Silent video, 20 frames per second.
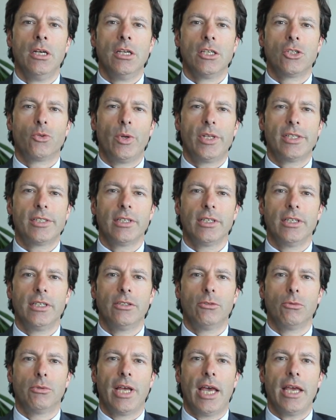Switzerland
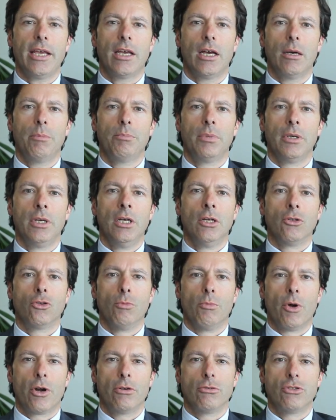to take up
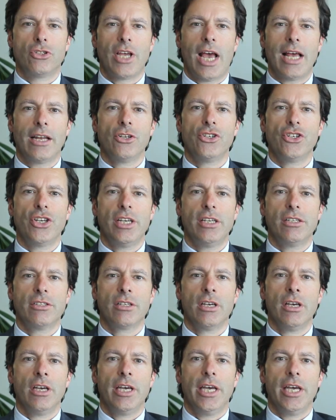tomorrow's challenges